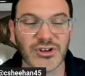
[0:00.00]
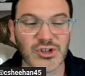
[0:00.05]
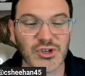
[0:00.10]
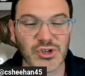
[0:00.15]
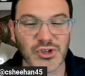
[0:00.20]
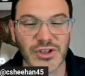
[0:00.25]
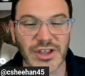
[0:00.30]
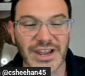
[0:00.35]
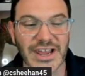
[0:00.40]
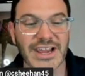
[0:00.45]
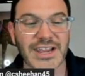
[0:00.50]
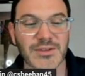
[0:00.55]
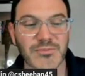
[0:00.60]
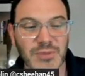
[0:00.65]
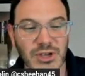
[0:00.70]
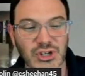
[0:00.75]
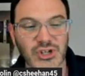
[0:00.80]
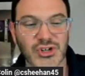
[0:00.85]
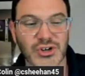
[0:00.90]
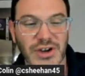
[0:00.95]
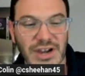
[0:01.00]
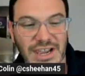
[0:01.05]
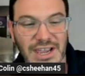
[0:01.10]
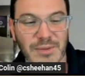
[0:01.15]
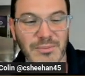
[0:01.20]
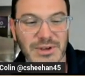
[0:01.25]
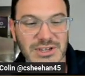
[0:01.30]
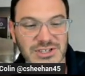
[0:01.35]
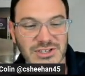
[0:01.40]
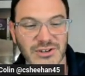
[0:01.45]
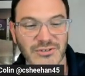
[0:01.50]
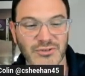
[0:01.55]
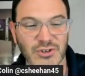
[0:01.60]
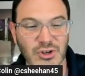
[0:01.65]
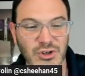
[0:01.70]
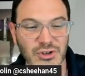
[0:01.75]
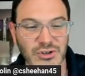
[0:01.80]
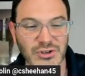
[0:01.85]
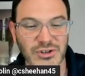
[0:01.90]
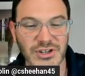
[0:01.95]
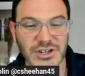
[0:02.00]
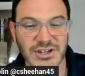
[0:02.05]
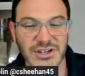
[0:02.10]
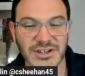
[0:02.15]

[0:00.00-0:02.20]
so that I can make sure I get myself a good